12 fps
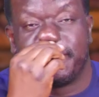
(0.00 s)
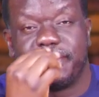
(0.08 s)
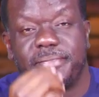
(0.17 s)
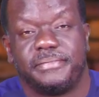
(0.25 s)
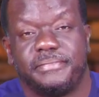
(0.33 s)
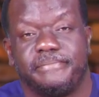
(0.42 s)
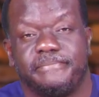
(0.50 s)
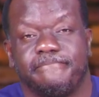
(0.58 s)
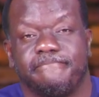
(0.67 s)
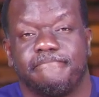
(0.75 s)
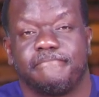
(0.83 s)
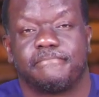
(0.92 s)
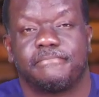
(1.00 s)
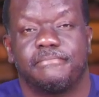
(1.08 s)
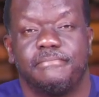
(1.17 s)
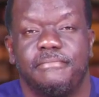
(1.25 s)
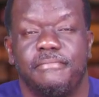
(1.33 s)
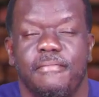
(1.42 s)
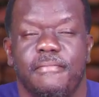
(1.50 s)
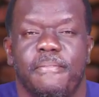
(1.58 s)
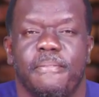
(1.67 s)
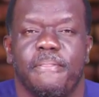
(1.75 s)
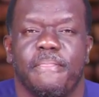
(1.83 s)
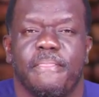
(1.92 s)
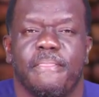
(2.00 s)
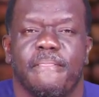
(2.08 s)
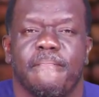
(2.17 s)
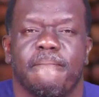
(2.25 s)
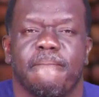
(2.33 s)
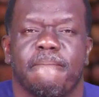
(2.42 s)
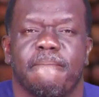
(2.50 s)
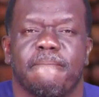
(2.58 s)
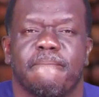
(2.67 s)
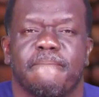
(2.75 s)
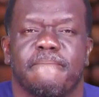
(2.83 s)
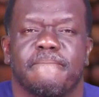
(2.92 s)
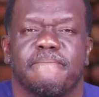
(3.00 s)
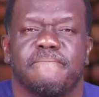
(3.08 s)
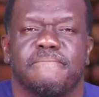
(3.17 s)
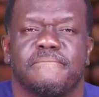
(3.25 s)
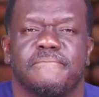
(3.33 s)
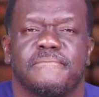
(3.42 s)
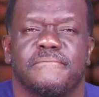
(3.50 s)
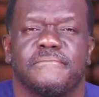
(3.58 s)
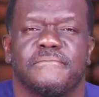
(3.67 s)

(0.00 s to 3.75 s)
[no speech]